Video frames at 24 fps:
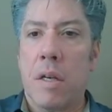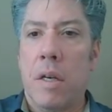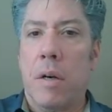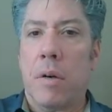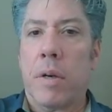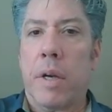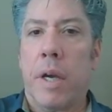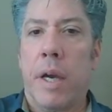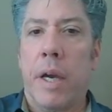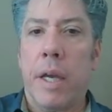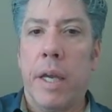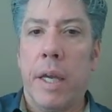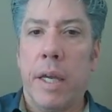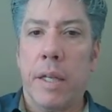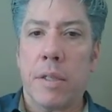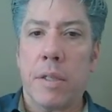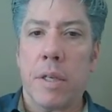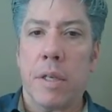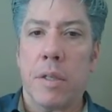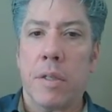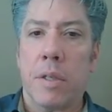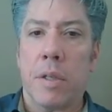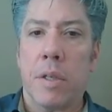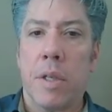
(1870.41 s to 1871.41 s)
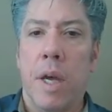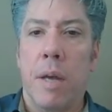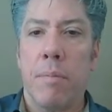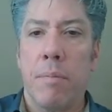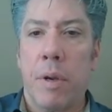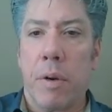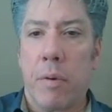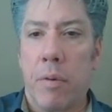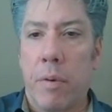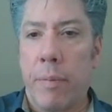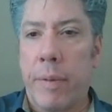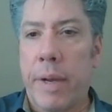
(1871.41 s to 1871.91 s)
Okay, and since the done
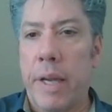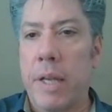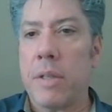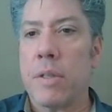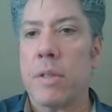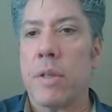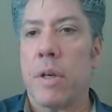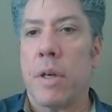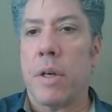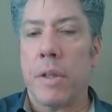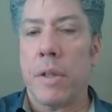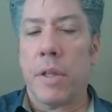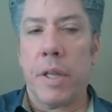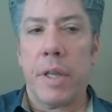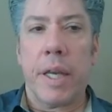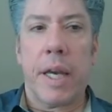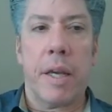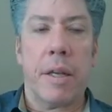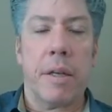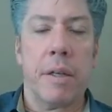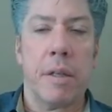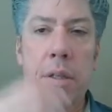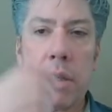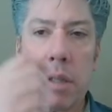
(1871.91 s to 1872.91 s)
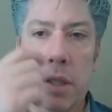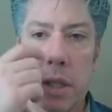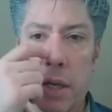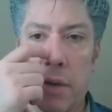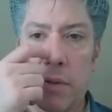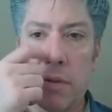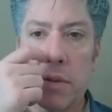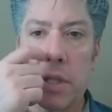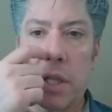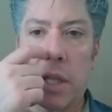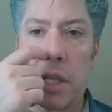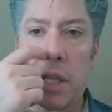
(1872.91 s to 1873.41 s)
bit remains on, then that
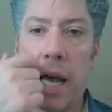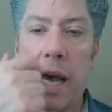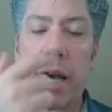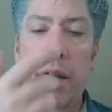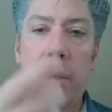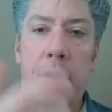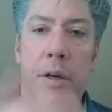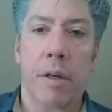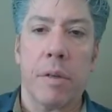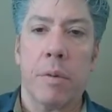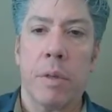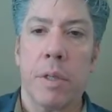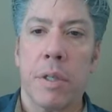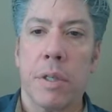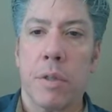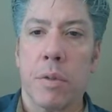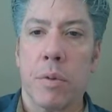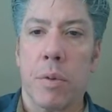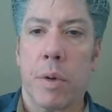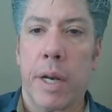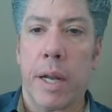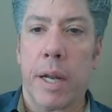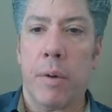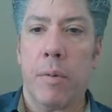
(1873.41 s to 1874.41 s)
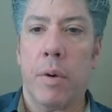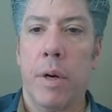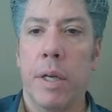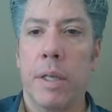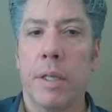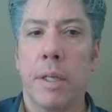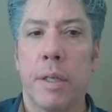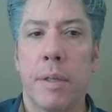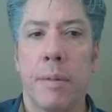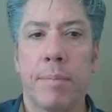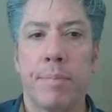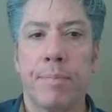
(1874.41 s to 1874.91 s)
leaves the light on, which is what I
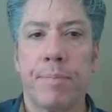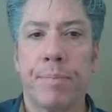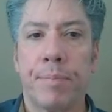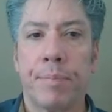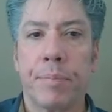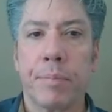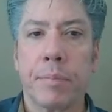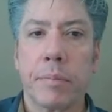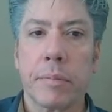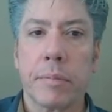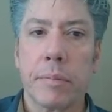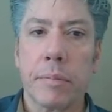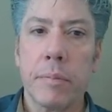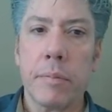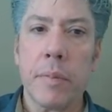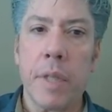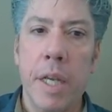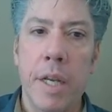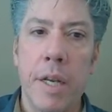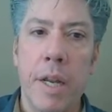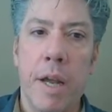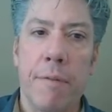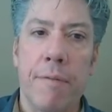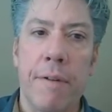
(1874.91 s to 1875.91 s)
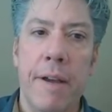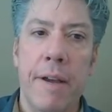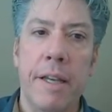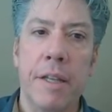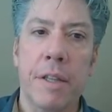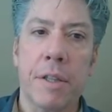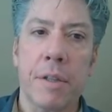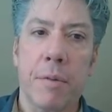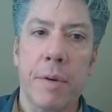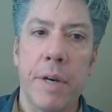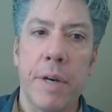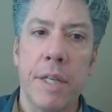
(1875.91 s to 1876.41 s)
wanted. Now, if I
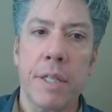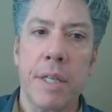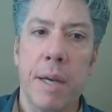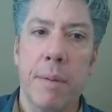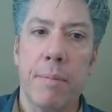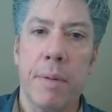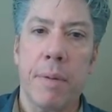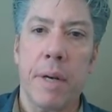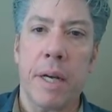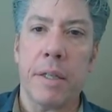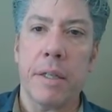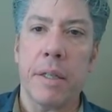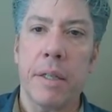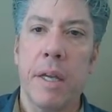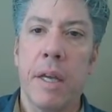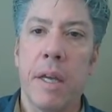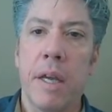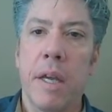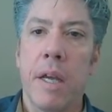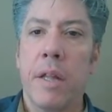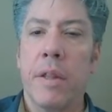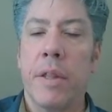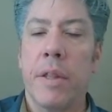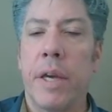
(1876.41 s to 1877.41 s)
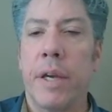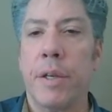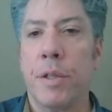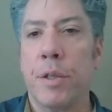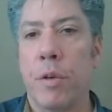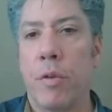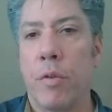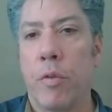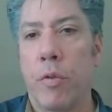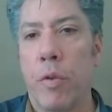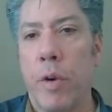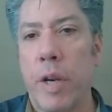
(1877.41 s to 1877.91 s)
hit the reset button, that
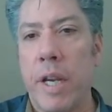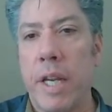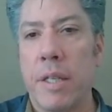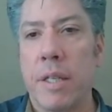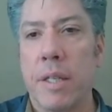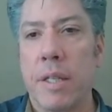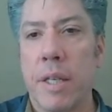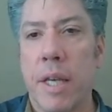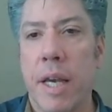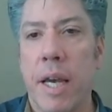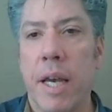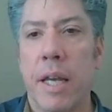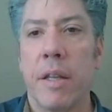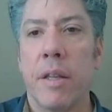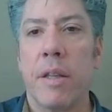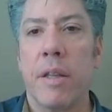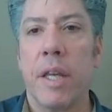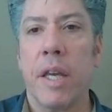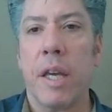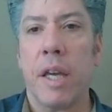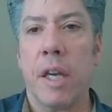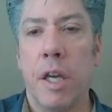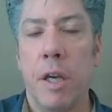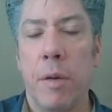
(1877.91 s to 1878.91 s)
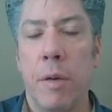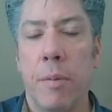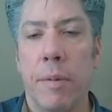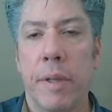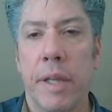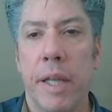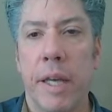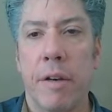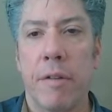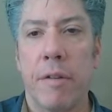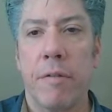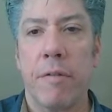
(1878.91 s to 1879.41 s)
should reset the
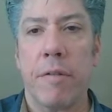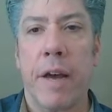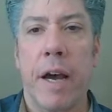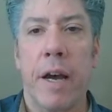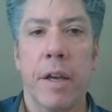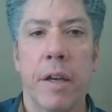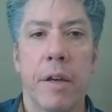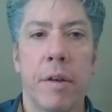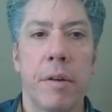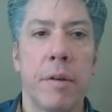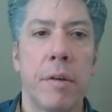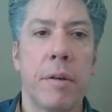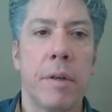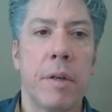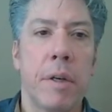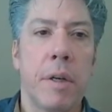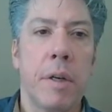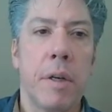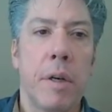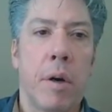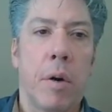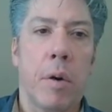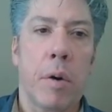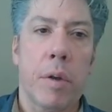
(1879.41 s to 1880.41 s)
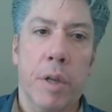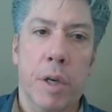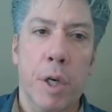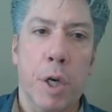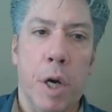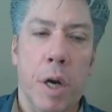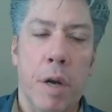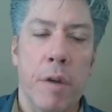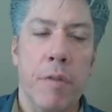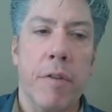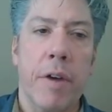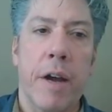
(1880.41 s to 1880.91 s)
accumulated value or the
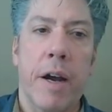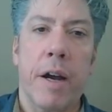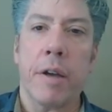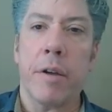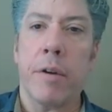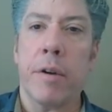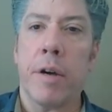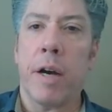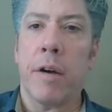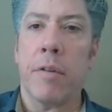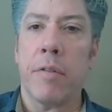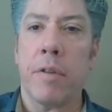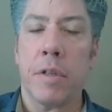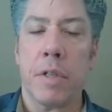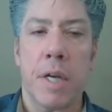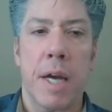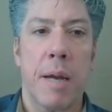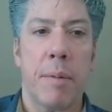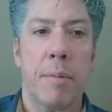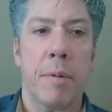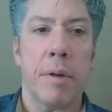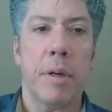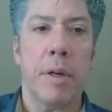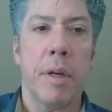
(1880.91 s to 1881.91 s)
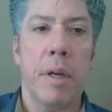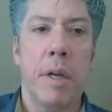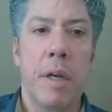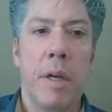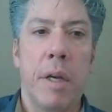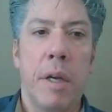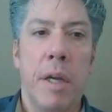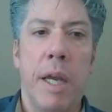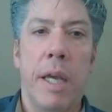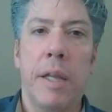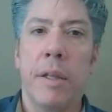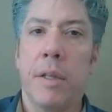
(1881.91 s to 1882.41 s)
current value of the timer
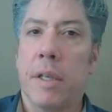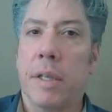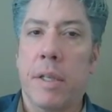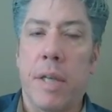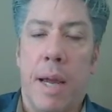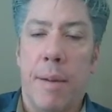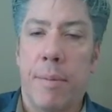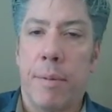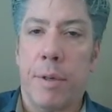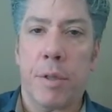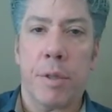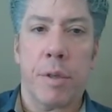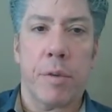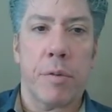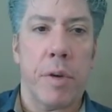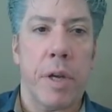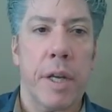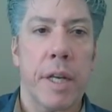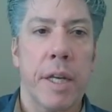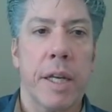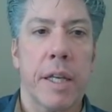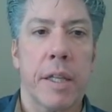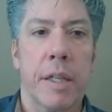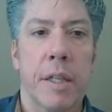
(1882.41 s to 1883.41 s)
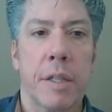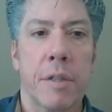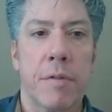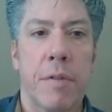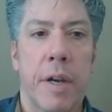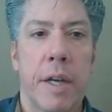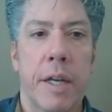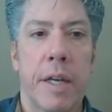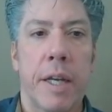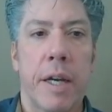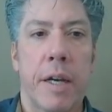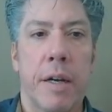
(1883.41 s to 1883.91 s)
and the timer should run again. Let's
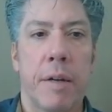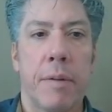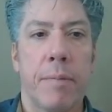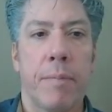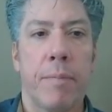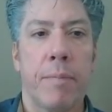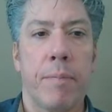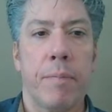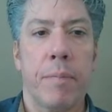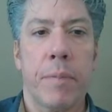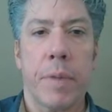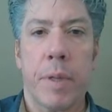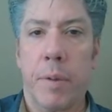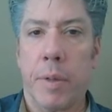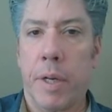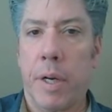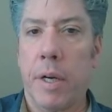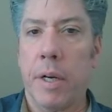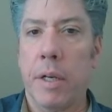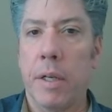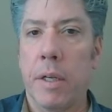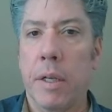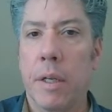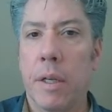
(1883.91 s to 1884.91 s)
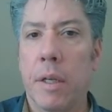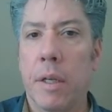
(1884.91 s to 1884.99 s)
find out. There we are.